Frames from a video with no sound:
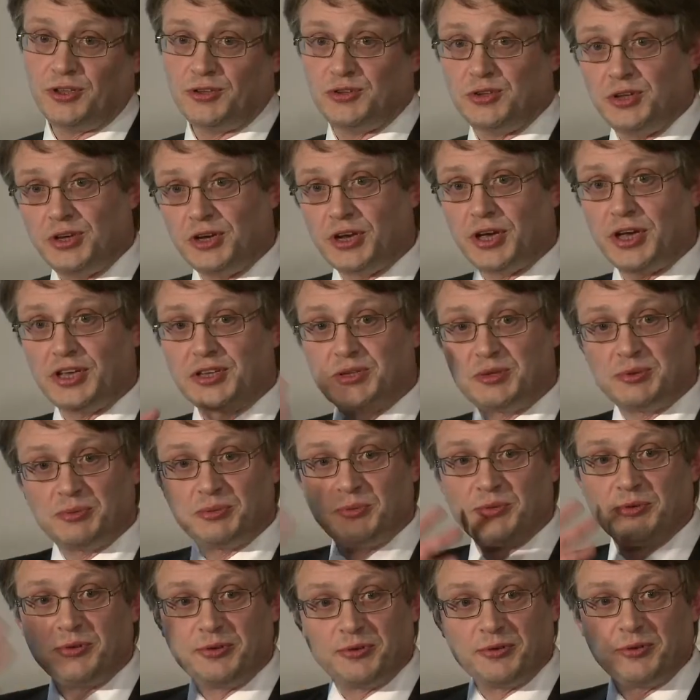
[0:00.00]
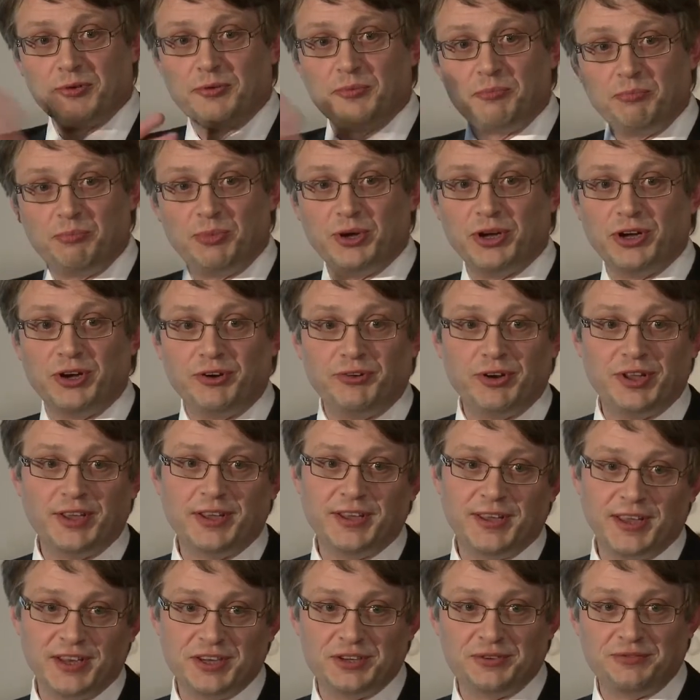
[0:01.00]
you see nice
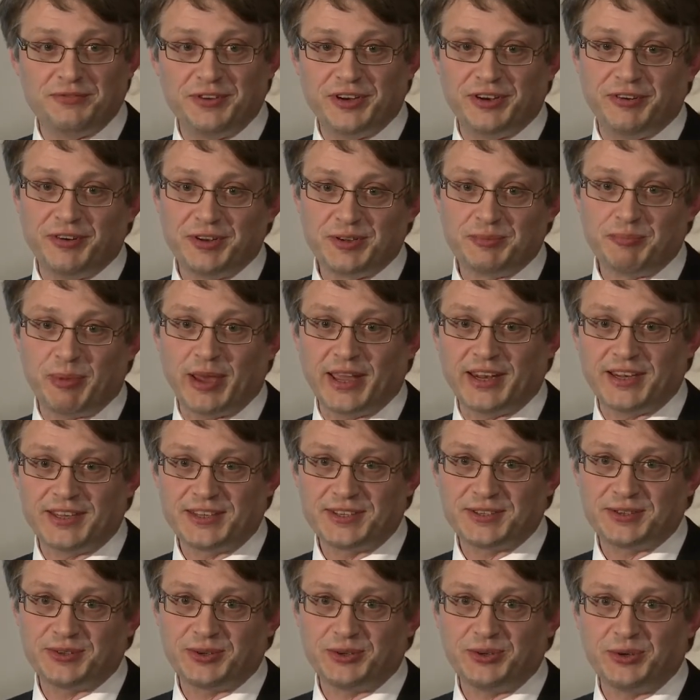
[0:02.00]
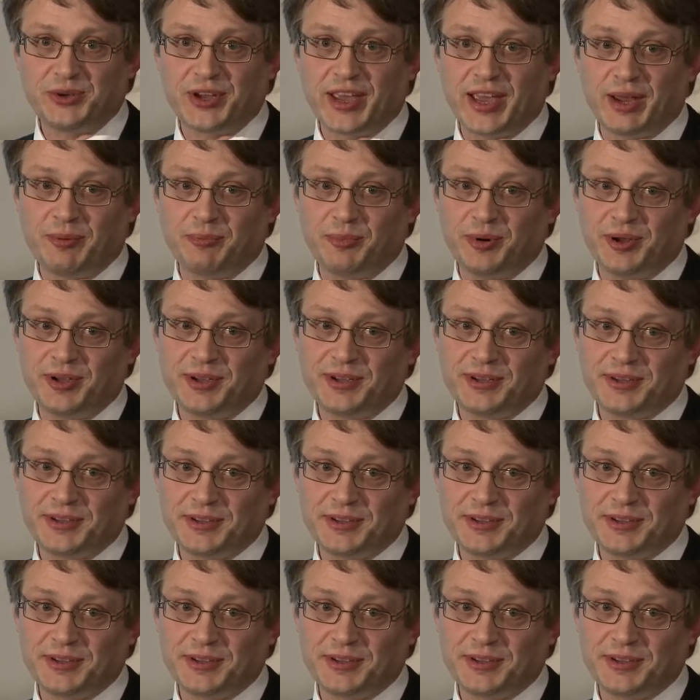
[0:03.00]
blurry interference bands on your camera.